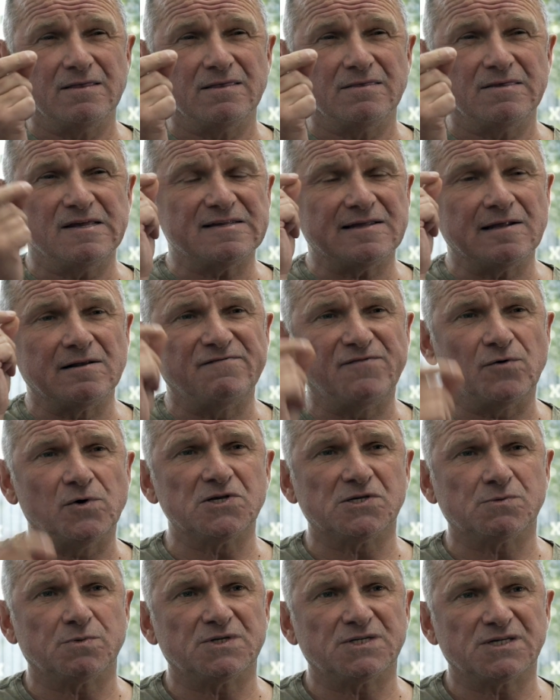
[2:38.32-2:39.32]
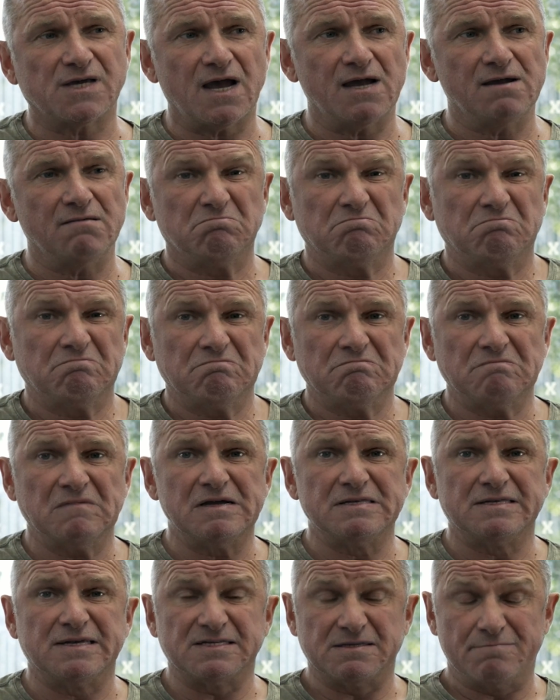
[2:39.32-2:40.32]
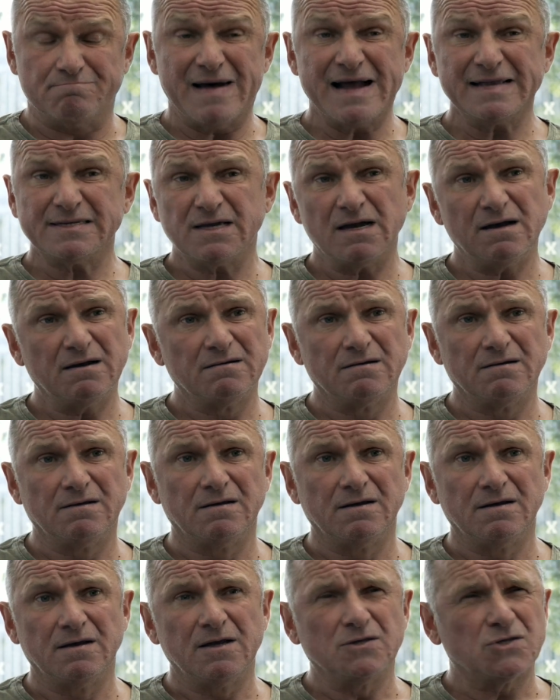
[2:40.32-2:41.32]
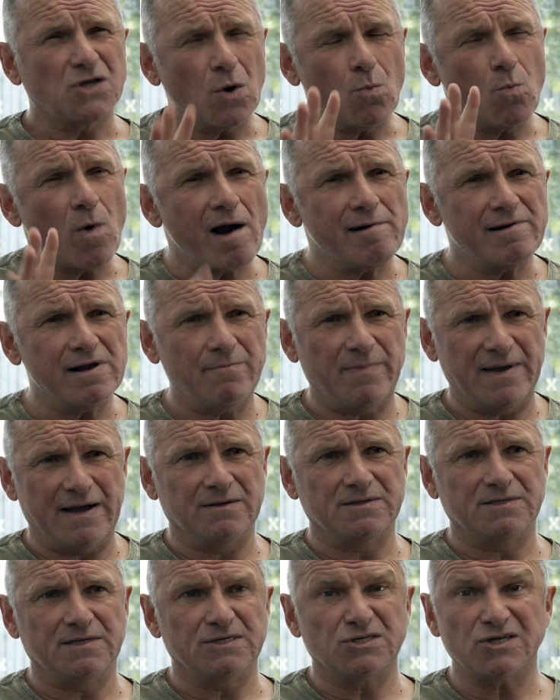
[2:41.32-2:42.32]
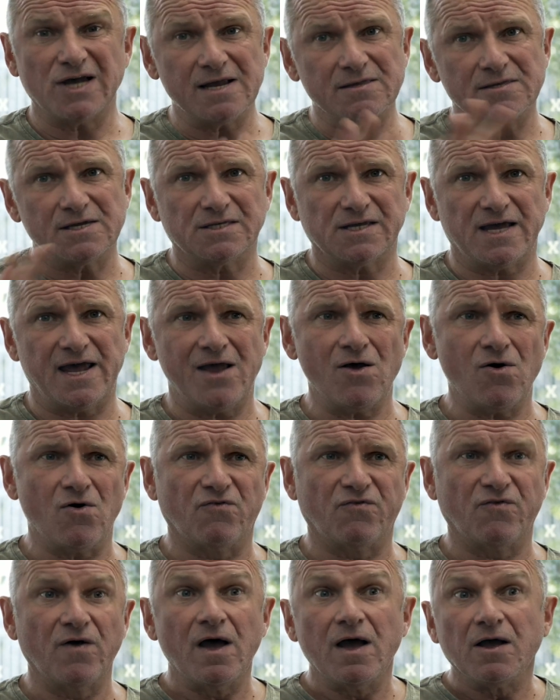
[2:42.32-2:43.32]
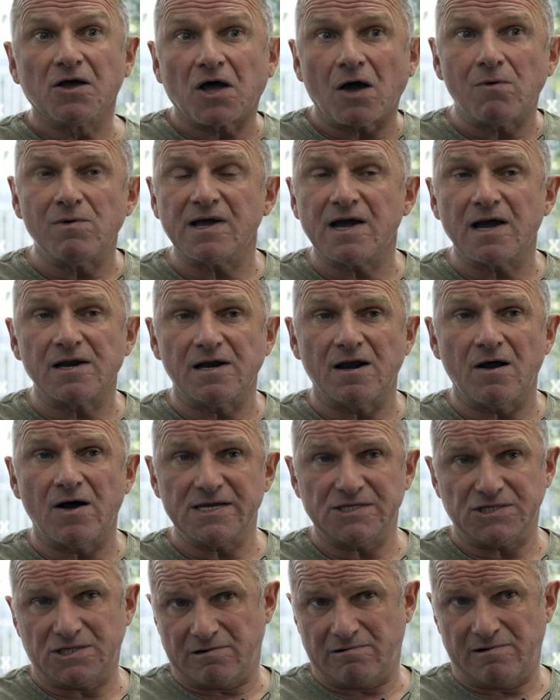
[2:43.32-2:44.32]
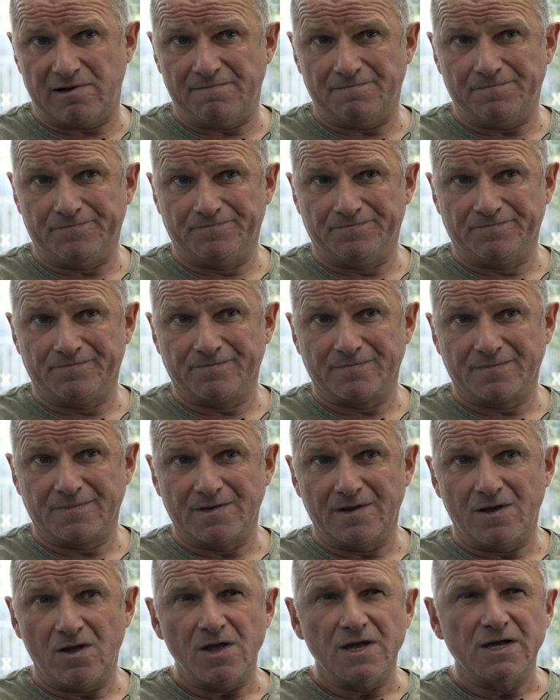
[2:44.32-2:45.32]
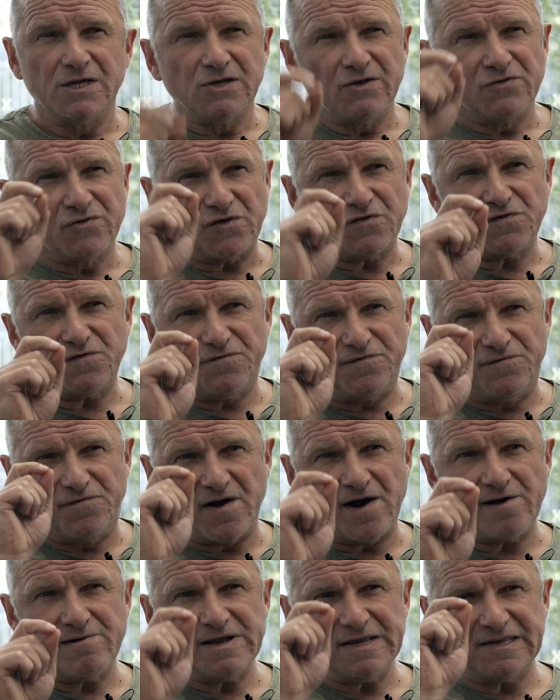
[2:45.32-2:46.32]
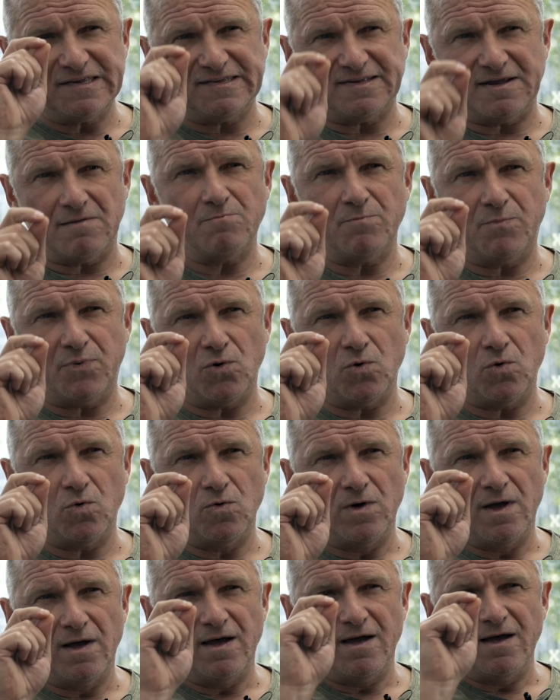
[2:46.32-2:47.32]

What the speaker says: this little voice would say, oh, it doesn't matter. Don't worry about it. Take the day off. Go and get an ice cream. Just very simple,